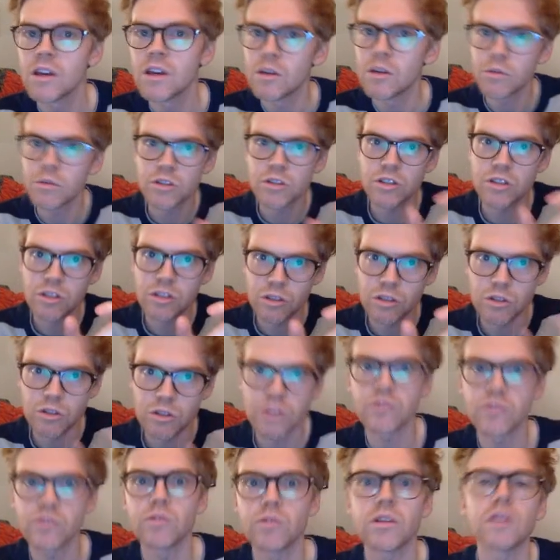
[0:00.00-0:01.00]
which is a
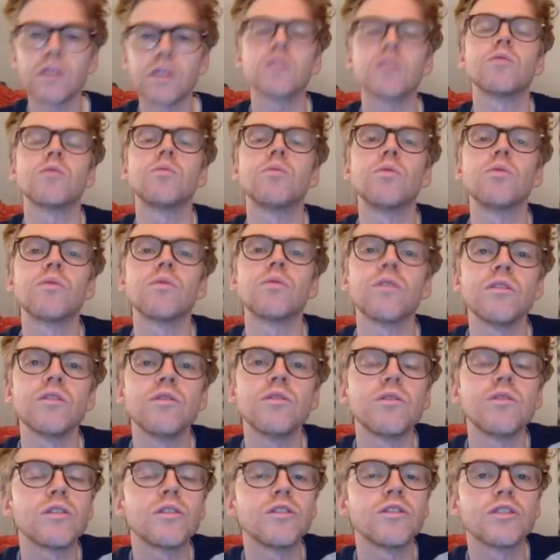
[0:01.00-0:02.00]
useful little quote that
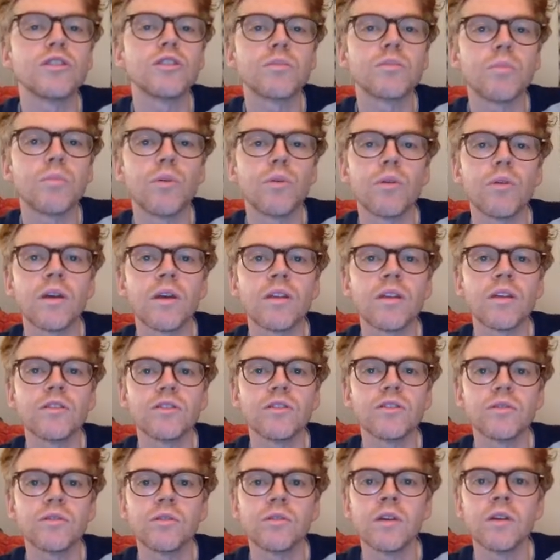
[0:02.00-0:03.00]
you could just put
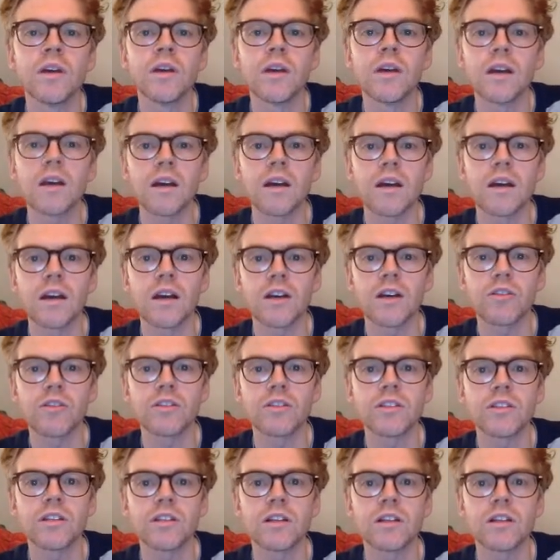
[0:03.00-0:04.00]
into a
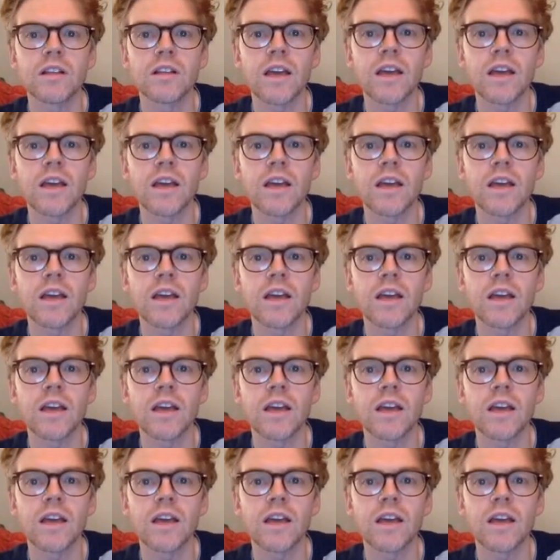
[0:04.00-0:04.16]
critical